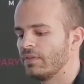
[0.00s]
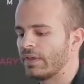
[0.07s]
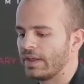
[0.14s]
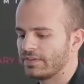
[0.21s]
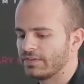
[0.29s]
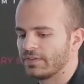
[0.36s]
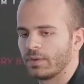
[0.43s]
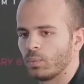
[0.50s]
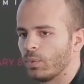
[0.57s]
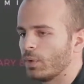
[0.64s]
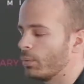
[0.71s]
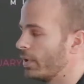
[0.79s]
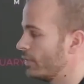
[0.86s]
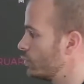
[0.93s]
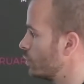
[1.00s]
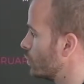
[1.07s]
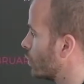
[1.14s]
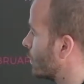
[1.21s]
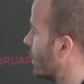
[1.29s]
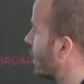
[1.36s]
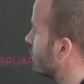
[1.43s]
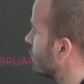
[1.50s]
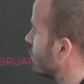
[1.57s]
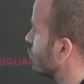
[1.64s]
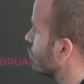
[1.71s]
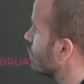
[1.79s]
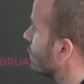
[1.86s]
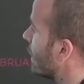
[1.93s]
That's like one way of doing
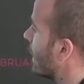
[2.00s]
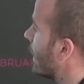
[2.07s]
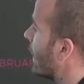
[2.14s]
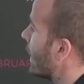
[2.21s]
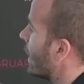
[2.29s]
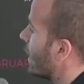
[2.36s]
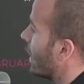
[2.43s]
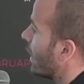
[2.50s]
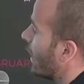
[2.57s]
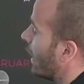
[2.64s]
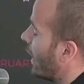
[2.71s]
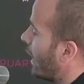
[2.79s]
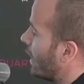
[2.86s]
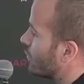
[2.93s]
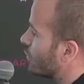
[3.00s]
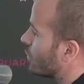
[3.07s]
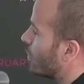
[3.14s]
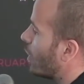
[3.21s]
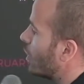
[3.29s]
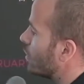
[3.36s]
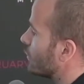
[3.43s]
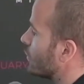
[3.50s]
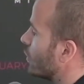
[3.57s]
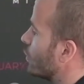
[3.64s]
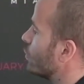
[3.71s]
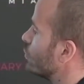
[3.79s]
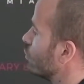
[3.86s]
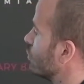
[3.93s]
normalization. And from all of
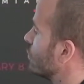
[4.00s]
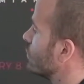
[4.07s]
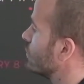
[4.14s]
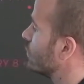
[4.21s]
those,